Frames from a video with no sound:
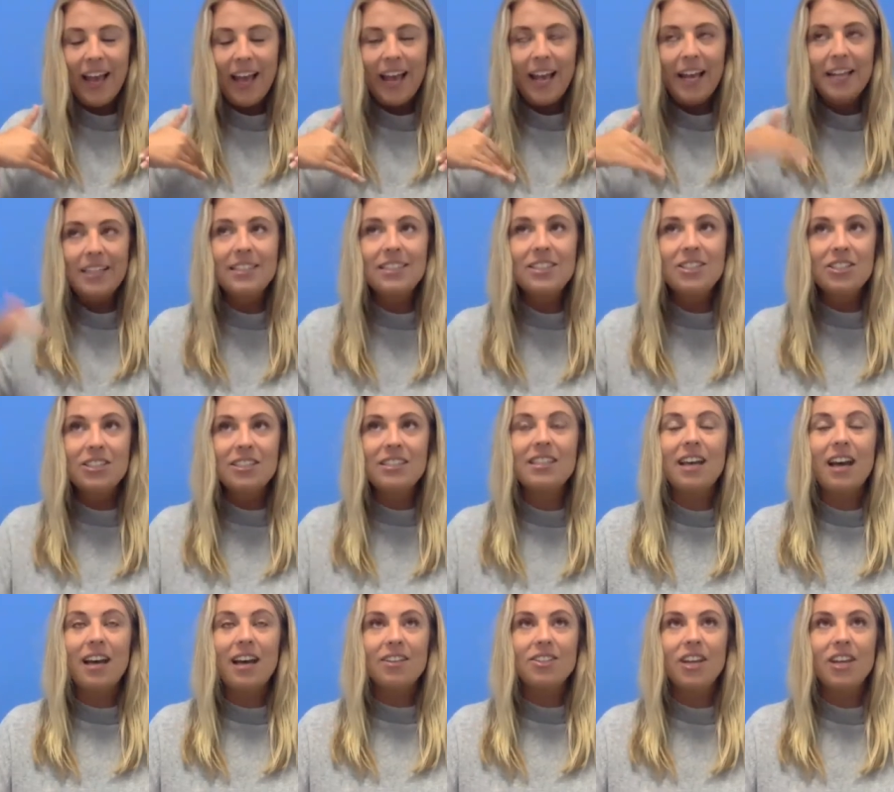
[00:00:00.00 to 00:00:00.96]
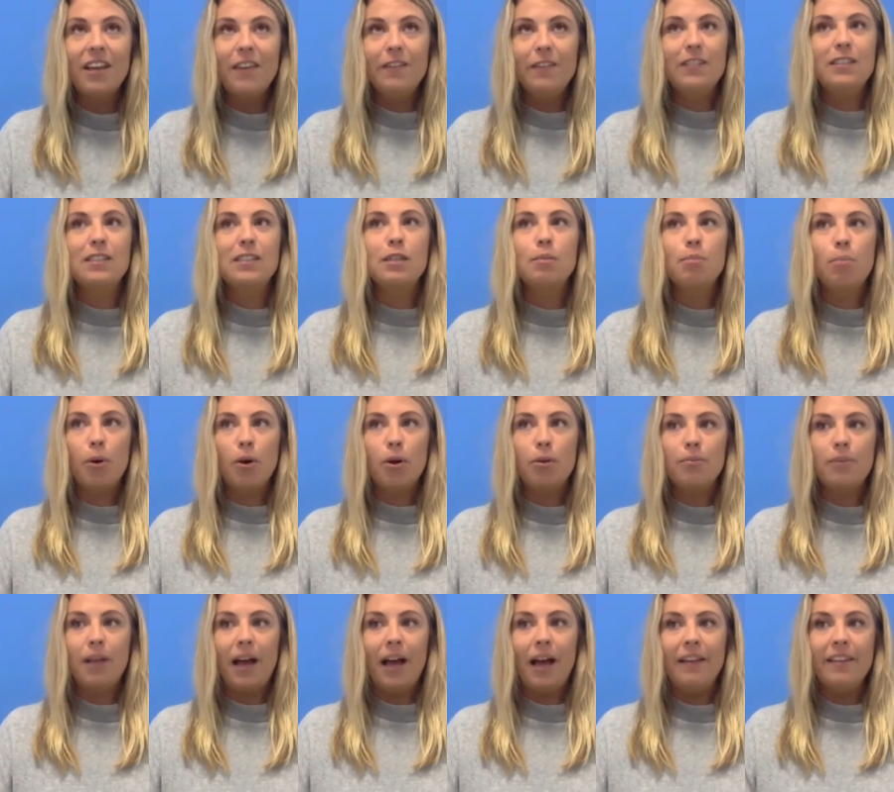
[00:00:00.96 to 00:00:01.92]
It's just such, and this is the
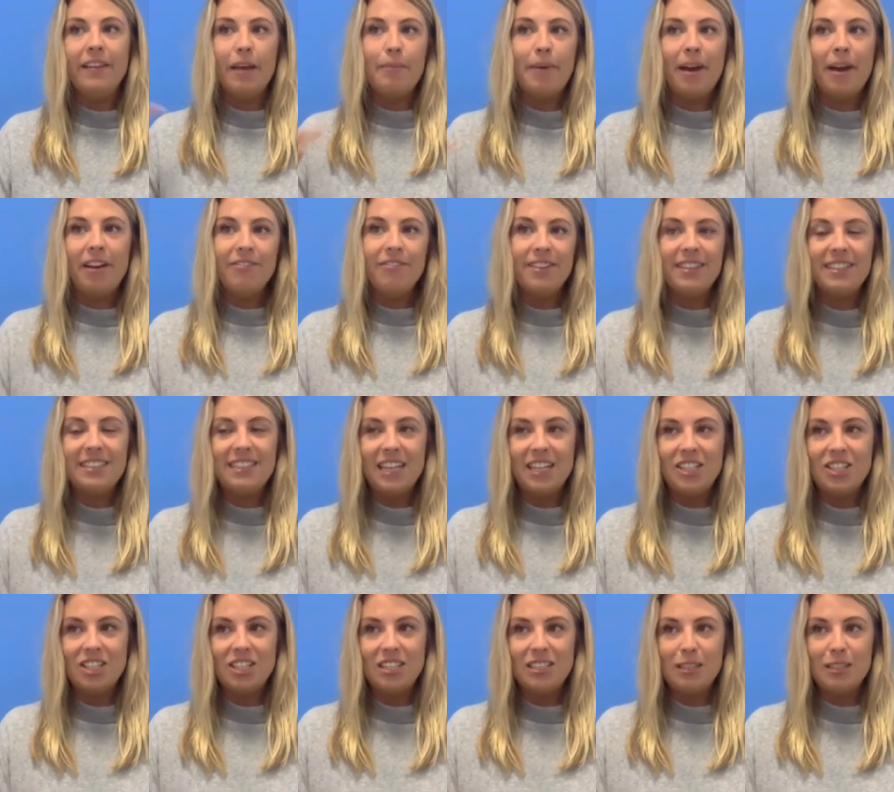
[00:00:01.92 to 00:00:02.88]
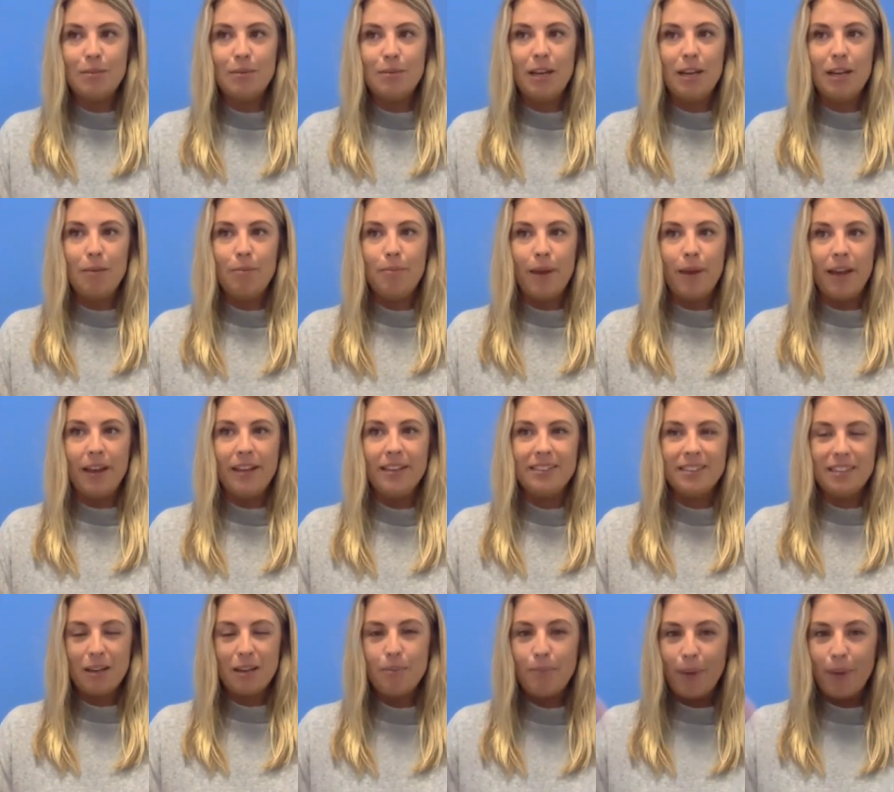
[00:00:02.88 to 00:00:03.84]
bottom line like, manifestation isn't,
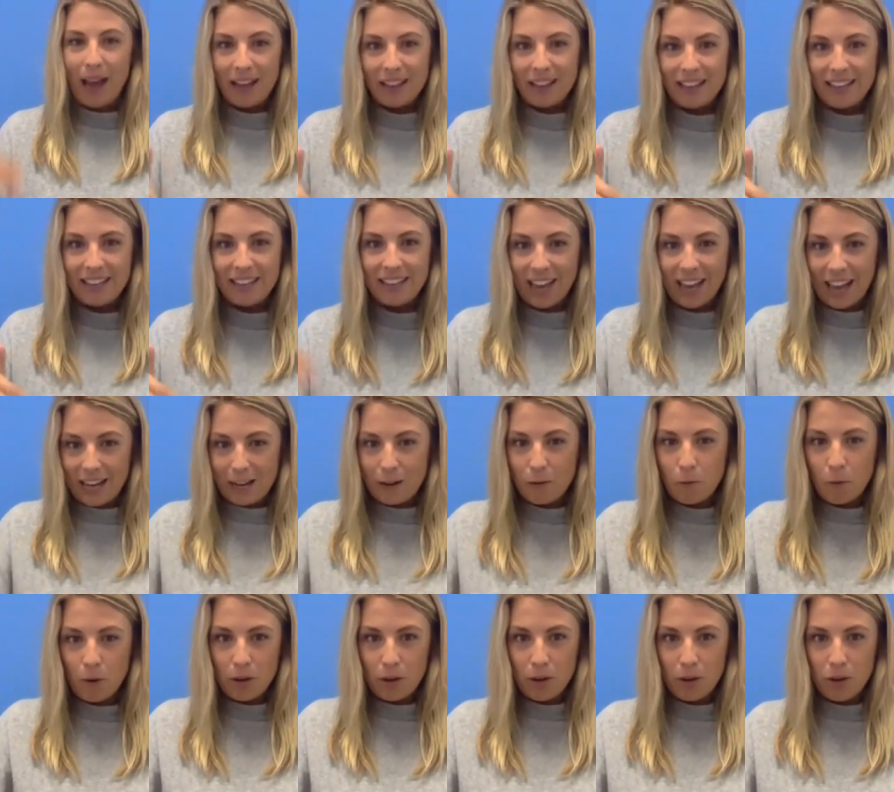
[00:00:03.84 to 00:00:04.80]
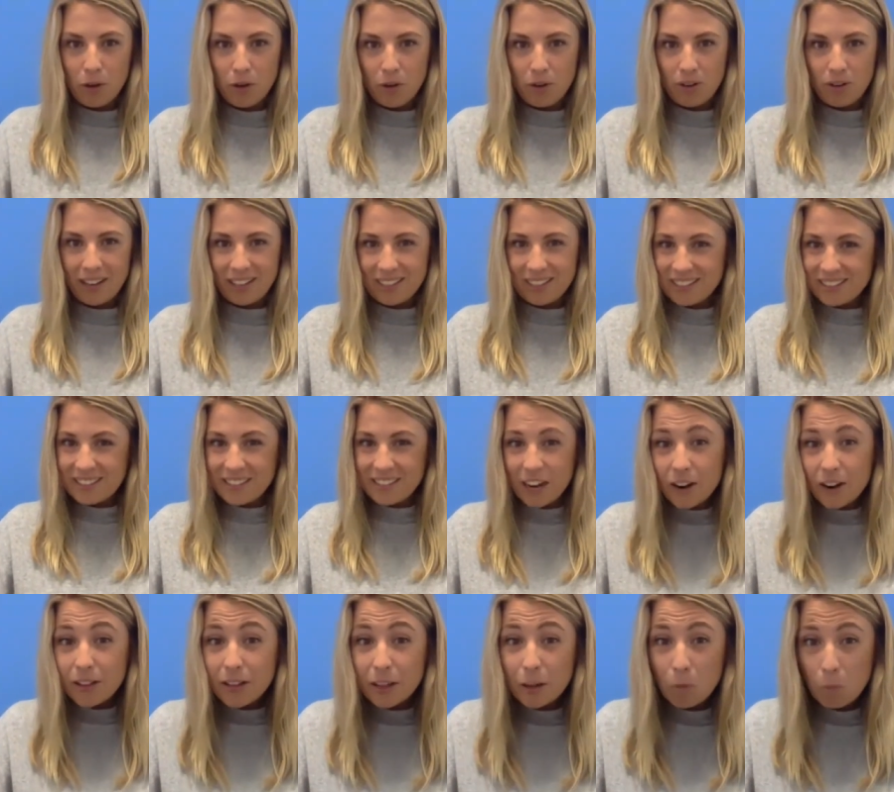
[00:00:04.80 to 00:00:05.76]
isn't about like getting what you
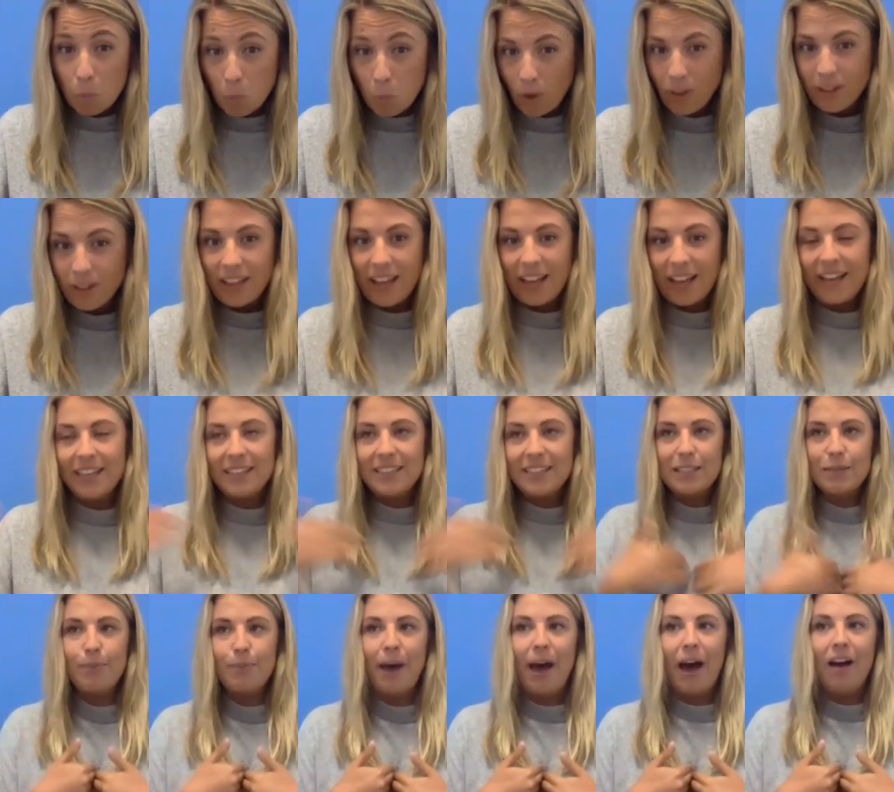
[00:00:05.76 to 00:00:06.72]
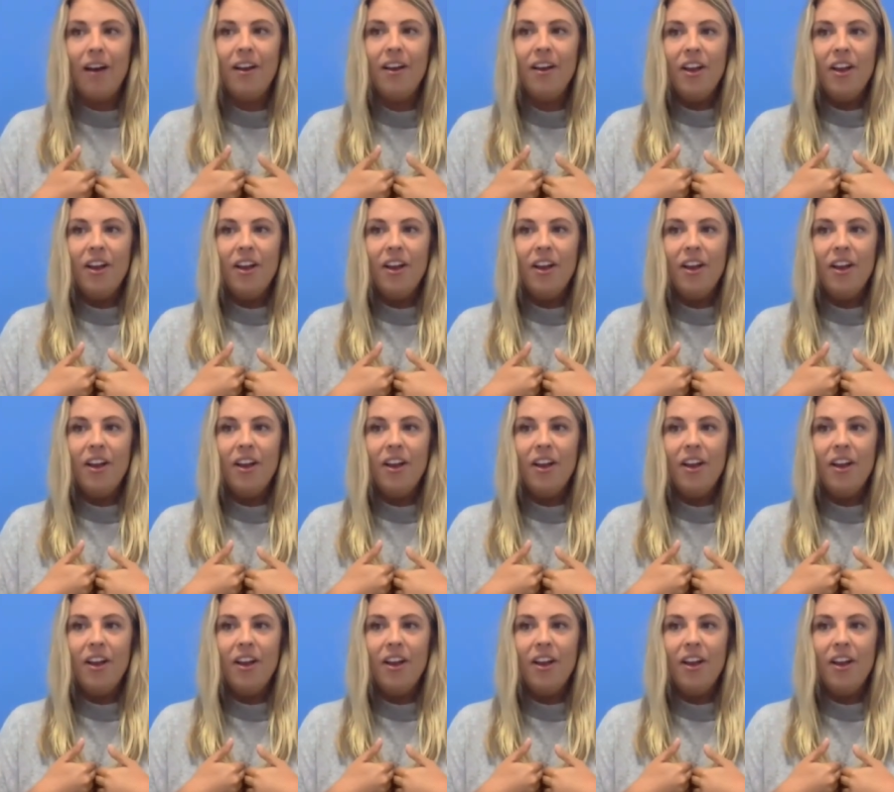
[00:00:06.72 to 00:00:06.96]
necessarily want, like, it's about